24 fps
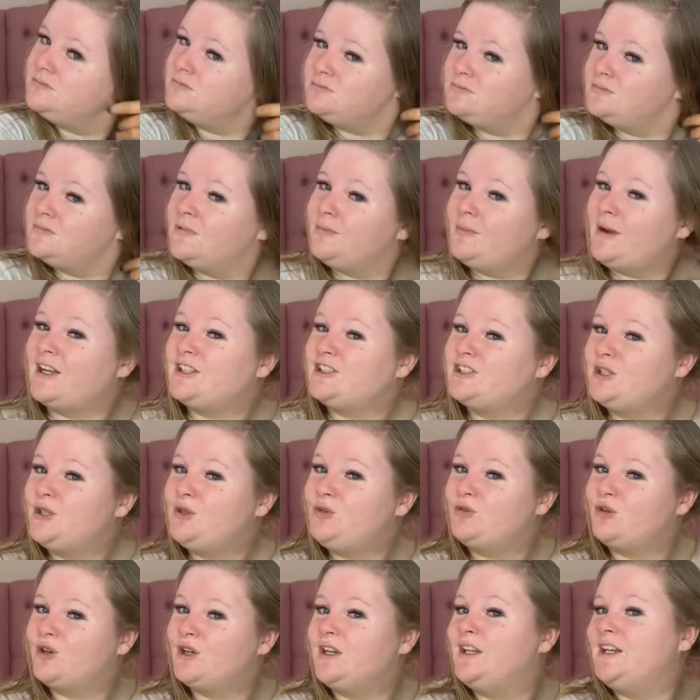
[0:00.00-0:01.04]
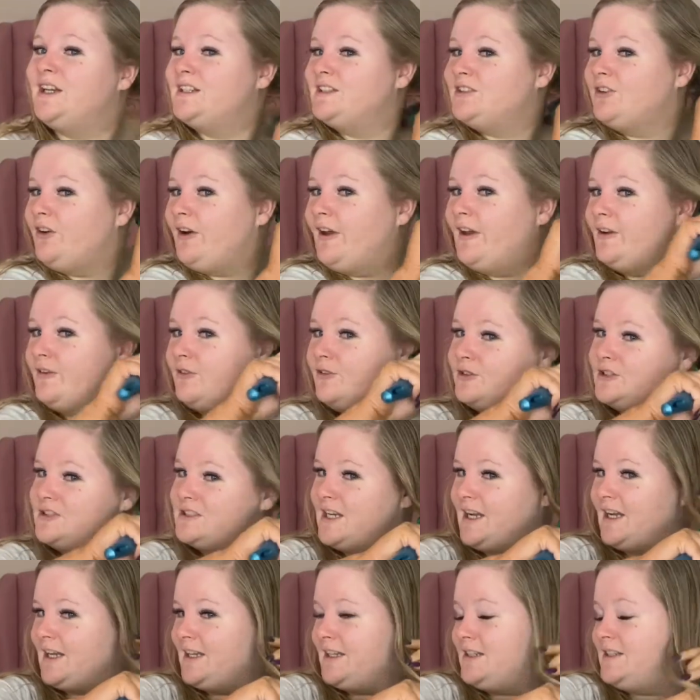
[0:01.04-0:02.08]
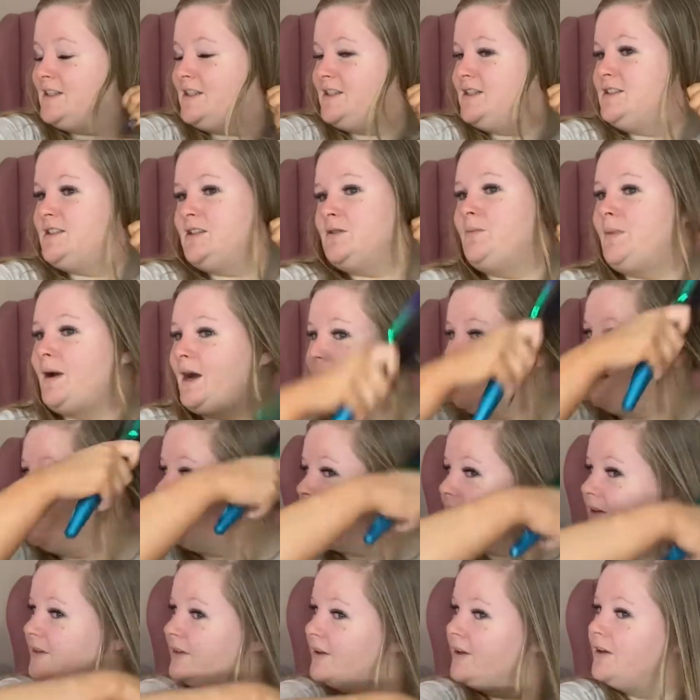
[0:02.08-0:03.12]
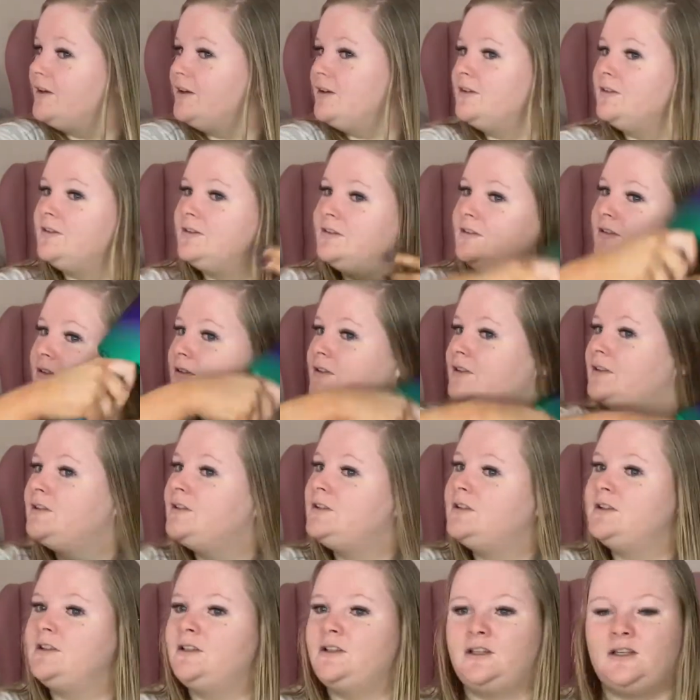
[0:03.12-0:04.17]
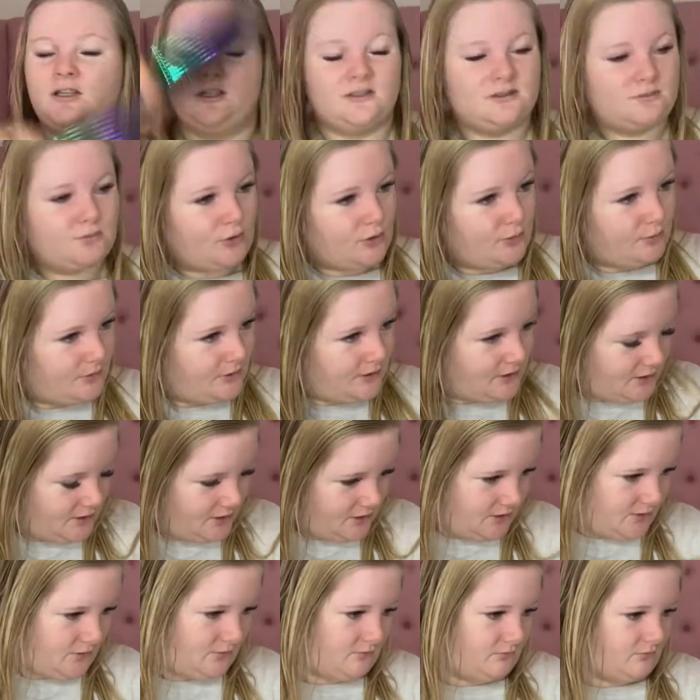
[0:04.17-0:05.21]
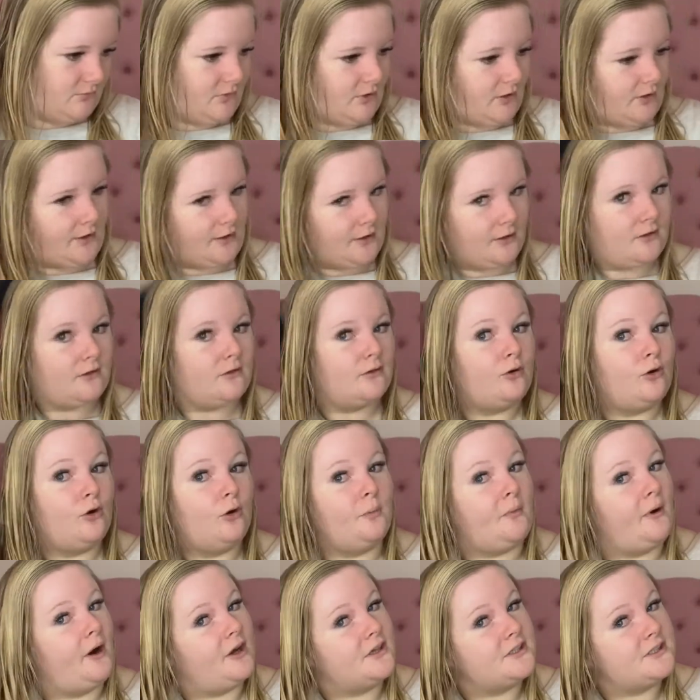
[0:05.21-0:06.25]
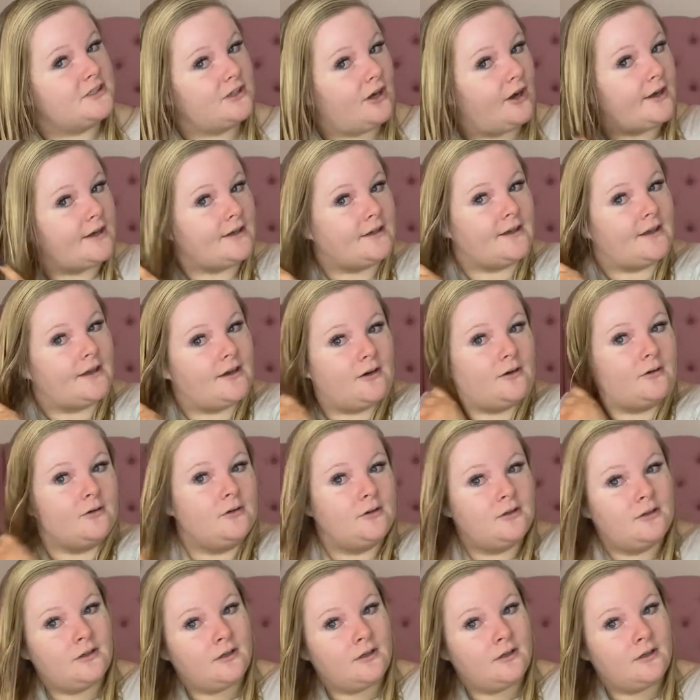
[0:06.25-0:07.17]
I'm actually really excited for today. Is it bad though? It's probably like 9:15 now.